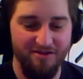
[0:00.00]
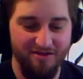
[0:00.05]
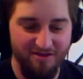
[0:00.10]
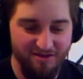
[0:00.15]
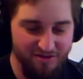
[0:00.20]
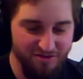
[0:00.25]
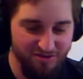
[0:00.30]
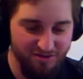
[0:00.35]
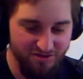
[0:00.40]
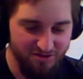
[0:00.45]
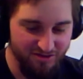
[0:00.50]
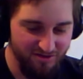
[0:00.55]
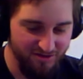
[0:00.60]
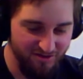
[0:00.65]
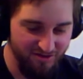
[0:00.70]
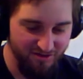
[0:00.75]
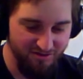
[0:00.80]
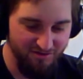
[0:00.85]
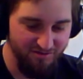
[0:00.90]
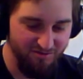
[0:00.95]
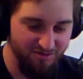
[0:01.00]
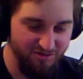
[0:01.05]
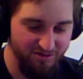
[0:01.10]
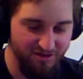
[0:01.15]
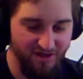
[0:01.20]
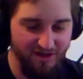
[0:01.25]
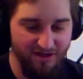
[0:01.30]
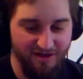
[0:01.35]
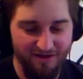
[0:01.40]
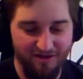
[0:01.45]
You look
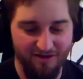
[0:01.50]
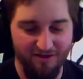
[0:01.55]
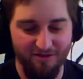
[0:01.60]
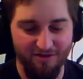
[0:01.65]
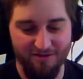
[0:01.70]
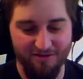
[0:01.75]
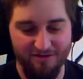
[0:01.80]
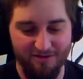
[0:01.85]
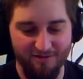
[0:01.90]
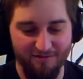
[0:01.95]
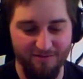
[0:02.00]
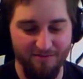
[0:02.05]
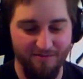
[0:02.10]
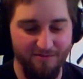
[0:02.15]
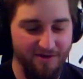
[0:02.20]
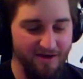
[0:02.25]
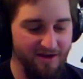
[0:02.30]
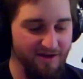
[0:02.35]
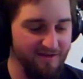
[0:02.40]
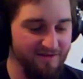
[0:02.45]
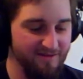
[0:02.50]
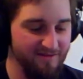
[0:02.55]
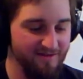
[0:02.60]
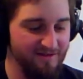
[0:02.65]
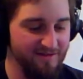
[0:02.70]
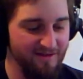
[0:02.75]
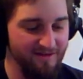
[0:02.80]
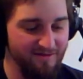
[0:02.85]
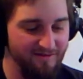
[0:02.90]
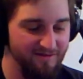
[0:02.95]
at all the different mods and
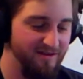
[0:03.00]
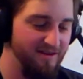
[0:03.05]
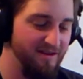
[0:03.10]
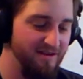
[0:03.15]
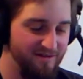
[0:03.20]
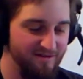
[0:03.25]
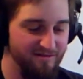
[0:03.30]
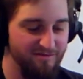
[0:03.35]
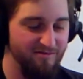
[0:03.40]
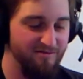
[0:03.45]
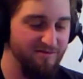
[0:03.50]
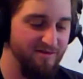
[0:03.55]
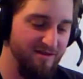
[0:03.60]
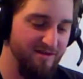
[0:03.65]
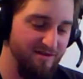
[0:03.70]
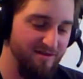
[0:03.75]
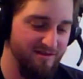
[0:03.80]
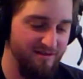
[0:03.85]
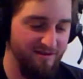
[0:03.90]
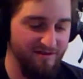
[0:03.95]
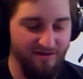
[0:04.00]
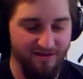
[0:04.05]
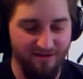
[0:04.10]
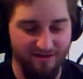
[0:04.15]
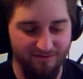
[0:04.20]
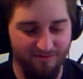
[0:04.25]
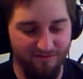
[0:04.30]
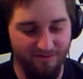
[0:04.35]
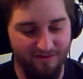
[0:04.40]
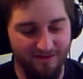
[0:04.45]
say, okay, I can do these, I
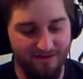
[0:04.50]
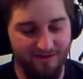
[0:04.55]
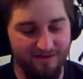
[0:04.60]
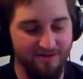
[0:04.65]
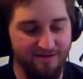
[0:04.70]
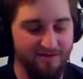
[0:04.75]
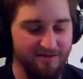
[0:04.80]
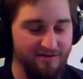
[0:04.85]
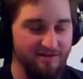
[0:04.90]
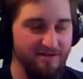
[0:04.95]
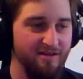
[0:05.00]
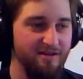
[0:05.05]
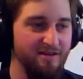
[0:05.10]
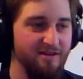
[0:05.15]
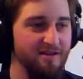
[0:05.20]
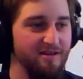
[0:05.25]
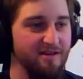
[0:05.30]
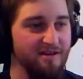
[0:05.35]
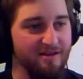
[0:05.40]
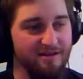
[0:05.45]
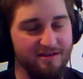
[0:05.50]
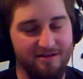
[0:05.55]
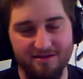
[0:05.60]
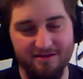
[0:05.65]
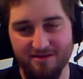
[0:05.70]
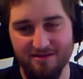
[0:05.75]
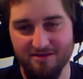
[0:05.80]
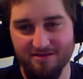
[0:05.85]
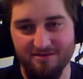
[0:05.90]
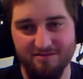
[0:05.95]
can't do these, and you
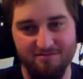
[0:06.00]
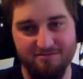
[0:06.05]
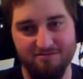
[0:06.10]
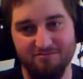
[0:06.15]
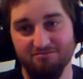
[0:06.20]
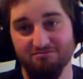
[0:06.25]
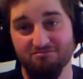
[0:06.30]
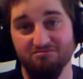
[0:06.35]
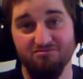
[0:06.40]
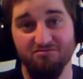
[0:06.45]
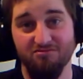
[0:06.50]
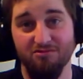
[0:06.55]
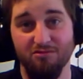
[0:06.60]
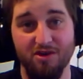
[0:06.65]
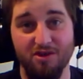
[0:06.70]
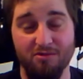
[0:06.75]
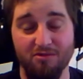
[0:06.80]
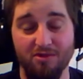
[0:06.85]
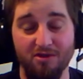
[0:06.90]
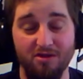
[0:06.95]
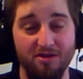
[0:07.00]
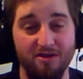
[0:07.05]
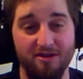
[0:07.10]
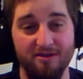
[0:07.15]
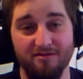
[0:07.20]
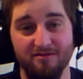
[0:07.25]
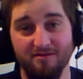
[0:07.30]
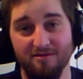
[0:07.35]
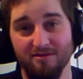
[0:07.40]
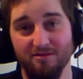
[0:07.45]
just re-roll
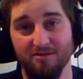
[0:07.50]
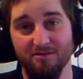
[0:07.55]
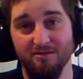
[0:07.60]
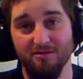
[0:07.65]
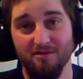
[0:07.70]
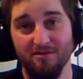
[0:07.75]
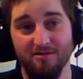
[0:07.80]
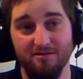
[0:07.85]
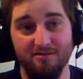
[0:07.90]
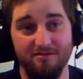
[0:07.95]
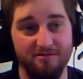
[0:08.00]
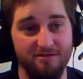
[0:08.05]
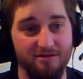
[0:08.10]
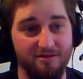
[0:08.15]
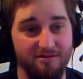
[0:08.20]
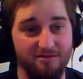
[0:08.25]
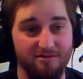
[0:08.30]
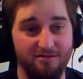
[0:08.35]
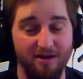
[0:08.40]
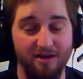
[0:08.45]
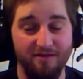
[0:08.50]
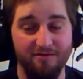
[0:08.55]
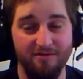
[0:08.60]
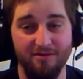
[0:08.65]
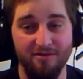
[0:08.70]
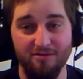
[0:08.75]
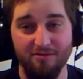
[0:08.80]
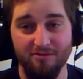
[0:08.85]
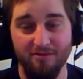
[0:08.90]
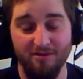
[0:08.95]
it or craft a
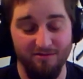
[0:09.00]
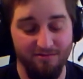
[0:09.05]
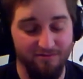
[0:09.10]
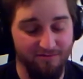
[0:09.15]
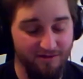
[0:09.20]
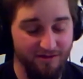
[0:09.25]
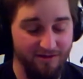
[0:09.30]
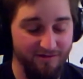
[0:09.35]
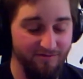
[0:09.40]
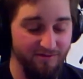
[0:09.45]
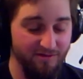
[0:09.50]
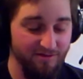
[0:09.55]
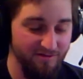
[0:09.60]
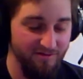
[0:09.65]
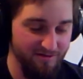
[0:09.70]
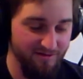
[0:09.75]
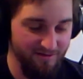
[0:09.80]
new one, whatever.